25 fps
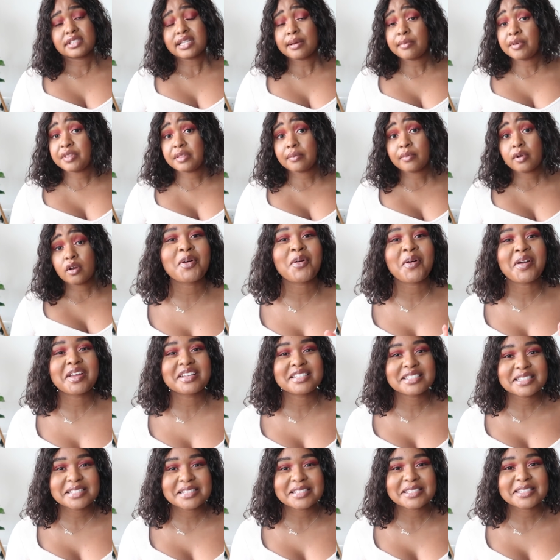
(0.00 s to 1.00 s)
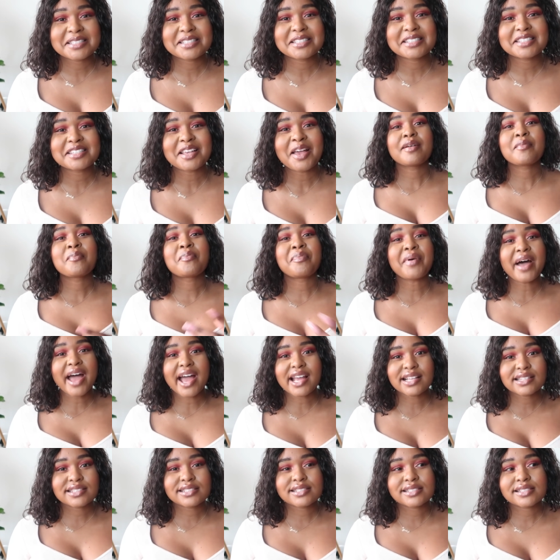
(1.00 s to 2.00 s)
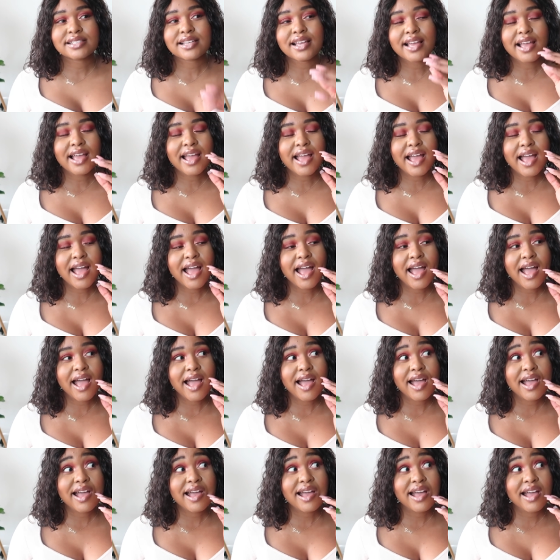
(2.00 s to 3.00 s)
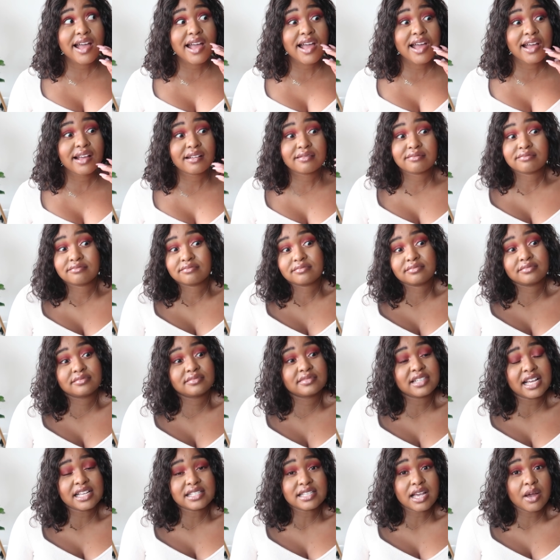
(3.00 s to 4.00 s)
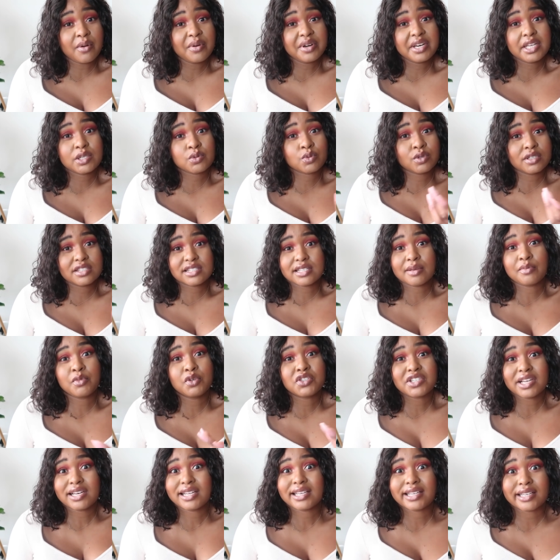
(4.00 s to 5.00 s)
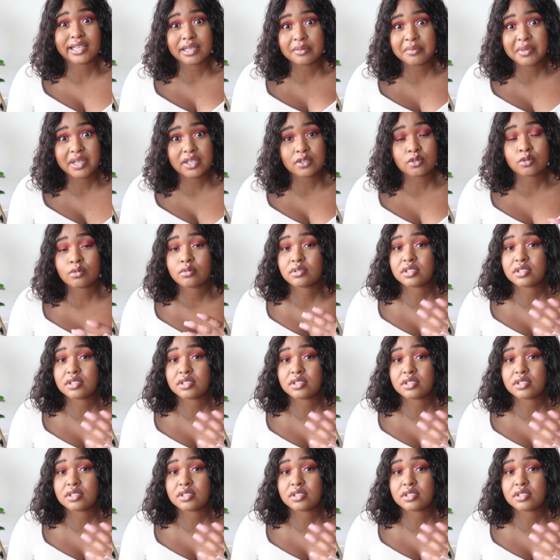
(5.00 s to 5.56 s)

some of them are acquaintances, but uh, that's how it is. It's a mutual agreement.